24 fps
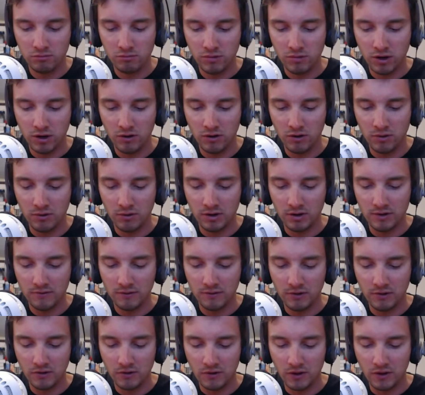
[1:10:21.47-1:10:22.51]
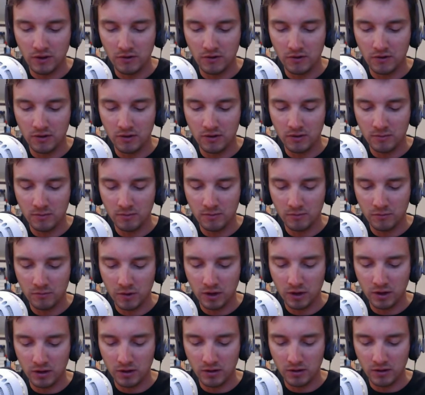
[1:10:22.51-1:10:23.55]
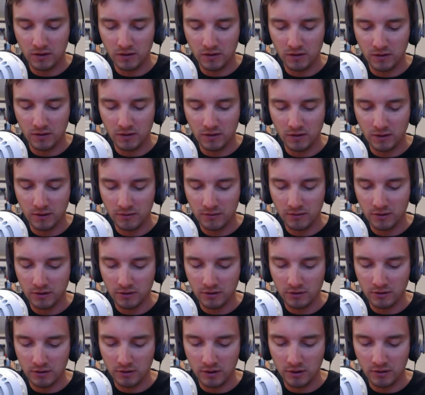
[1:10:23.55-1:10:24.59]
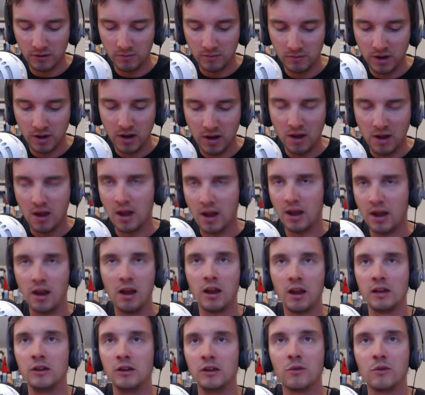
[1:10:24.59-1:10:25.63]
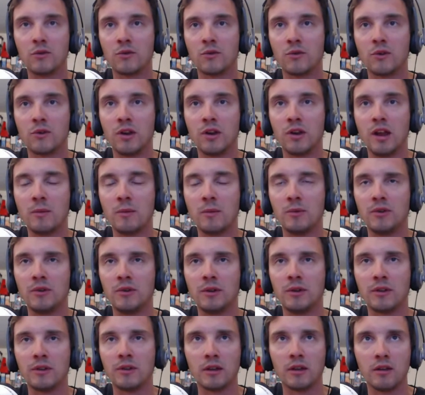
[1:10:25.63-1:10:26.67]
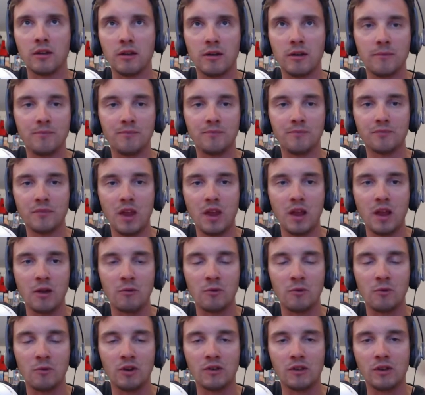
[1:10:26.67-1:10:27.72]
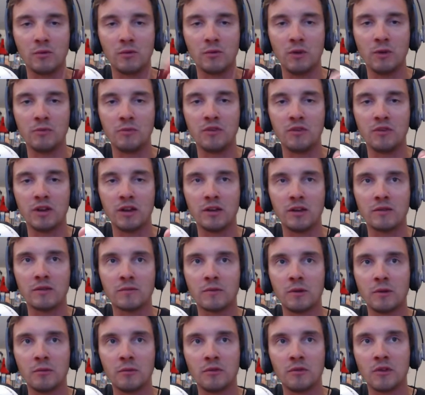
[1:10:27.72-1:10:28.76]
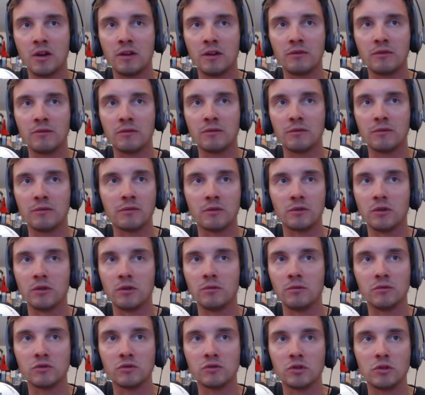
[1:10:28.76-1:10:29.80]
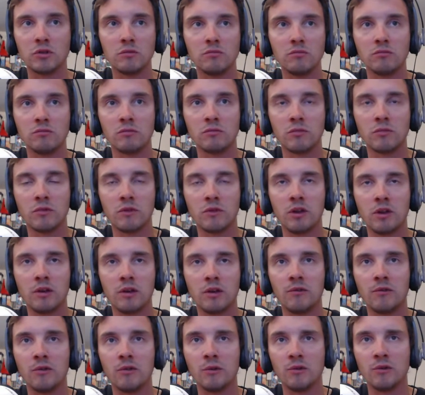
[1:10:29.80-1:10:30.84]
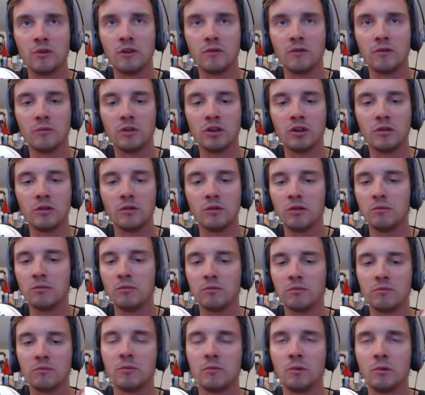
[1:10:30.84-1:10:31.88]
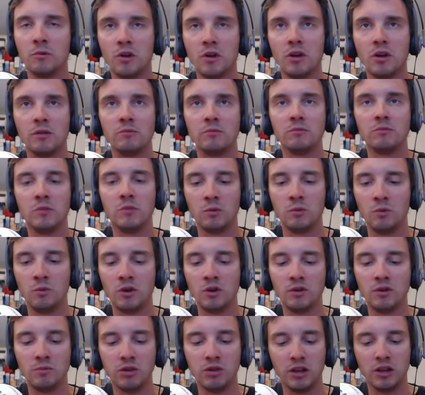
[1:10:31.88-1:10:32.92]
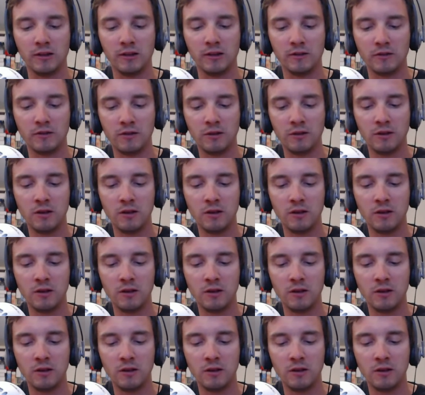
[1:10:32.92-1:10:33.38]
I only wanted it for the sales, and I got the sales, and that was good. And then I knew this was gonna happen too. I was like, oh. I went to the website. It was off. It was good. It was good. Thought everything was off, but then no, it was on. OnePlus.